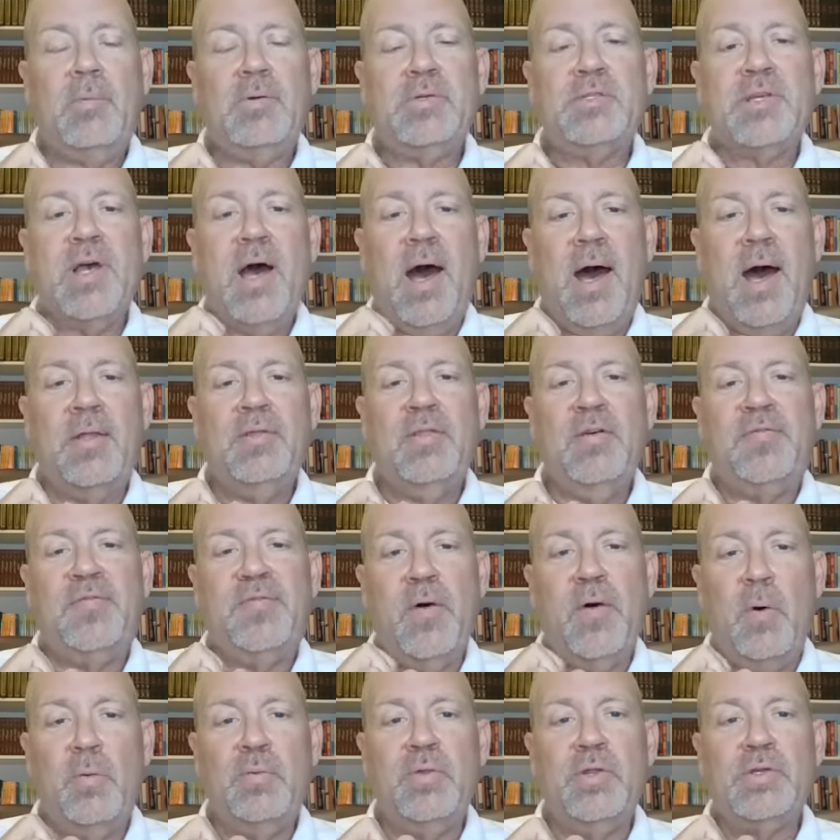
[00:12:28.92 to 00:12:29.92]
I was on the
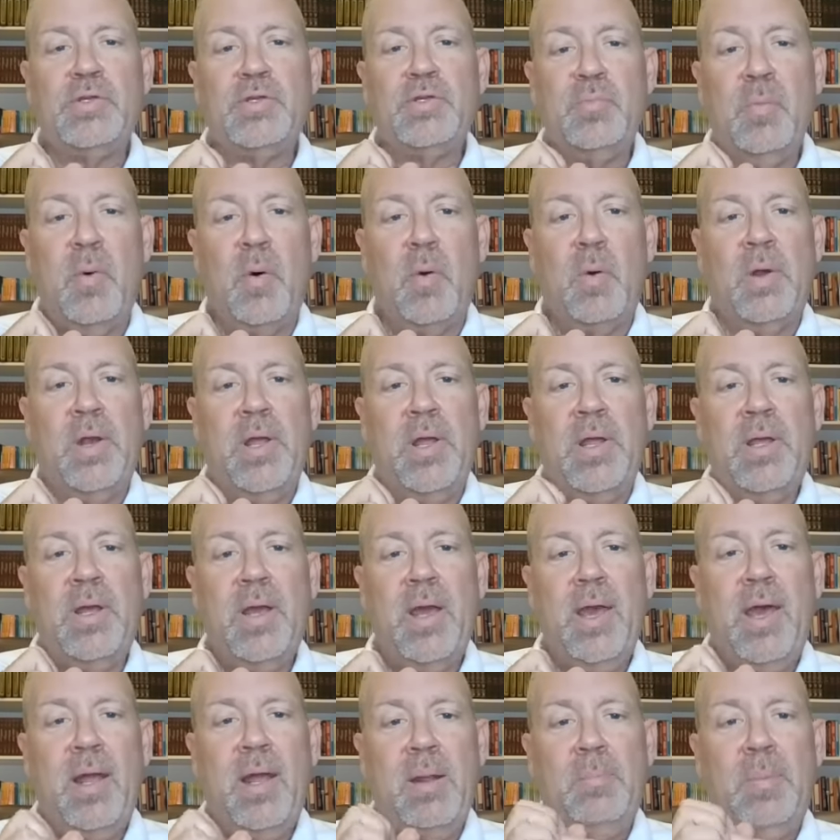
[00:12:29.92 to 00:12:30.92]
phone this
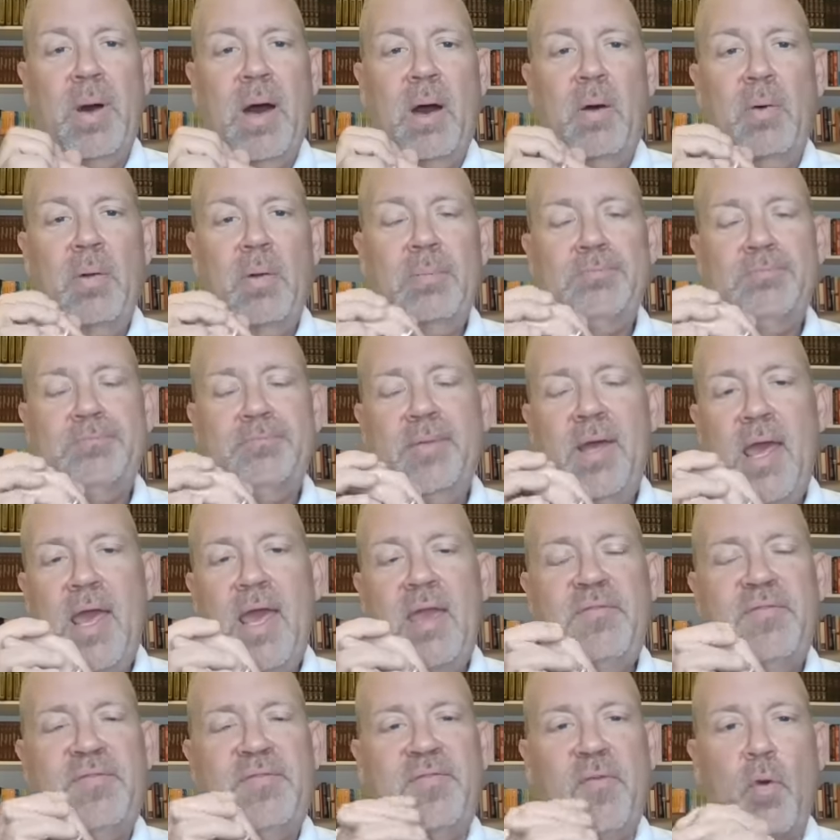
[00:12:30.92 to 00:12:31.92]
morning at about
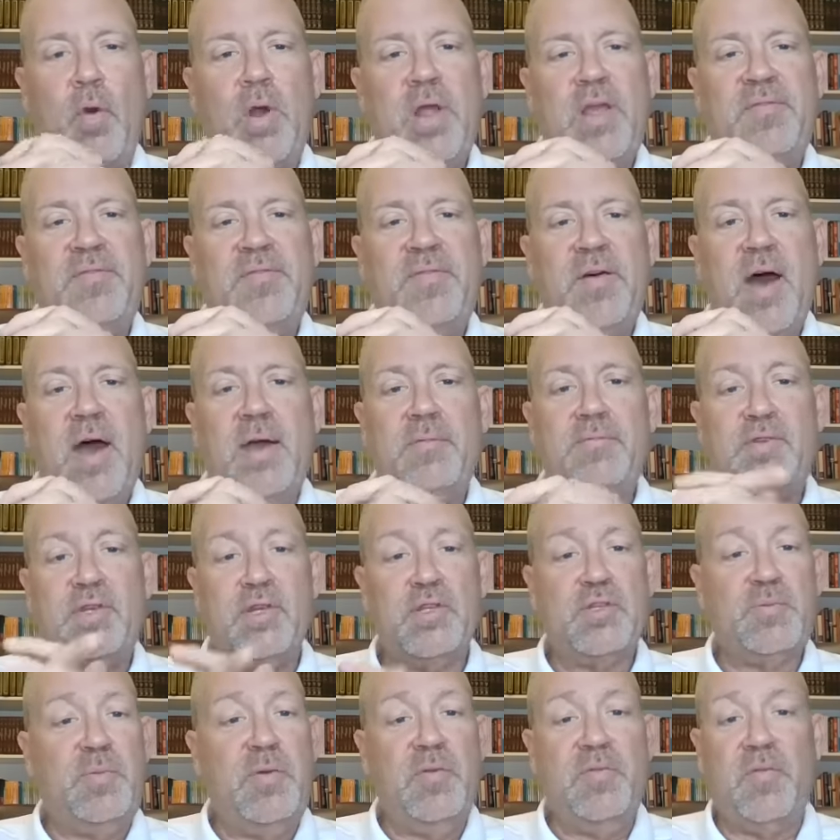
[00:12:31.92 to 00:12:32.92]
8:45,
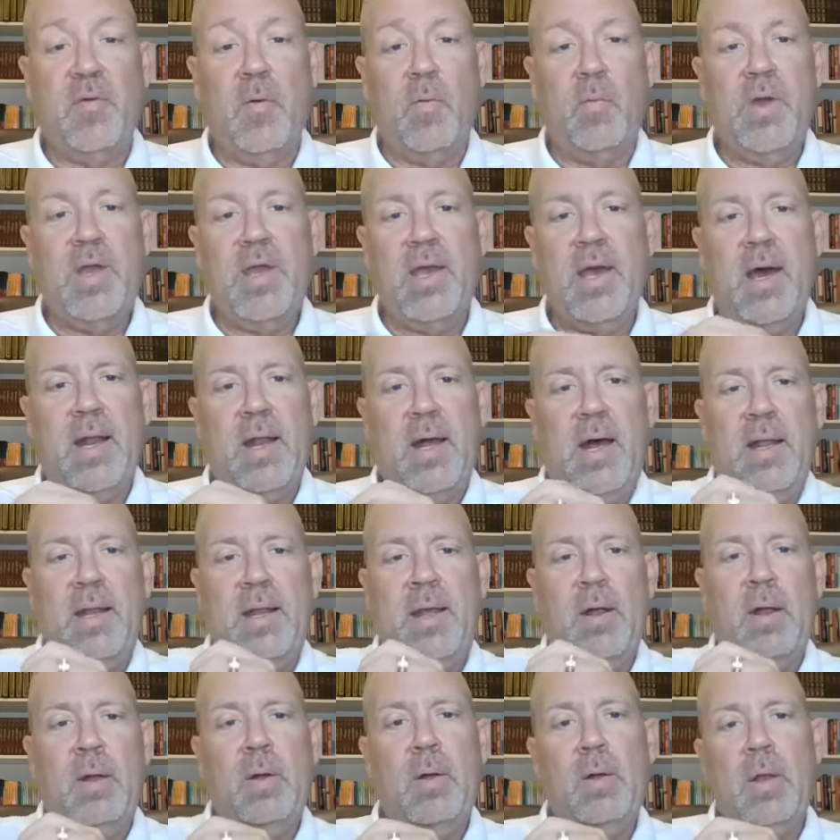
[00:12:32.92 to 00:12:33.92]
just before we got
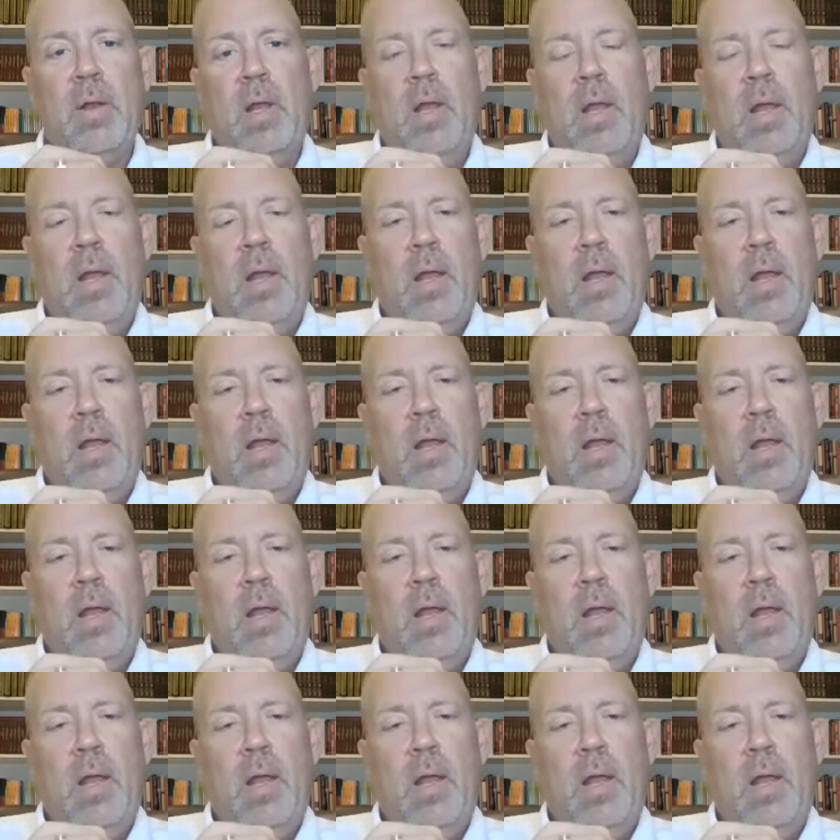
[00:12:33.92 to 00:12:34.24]
on air,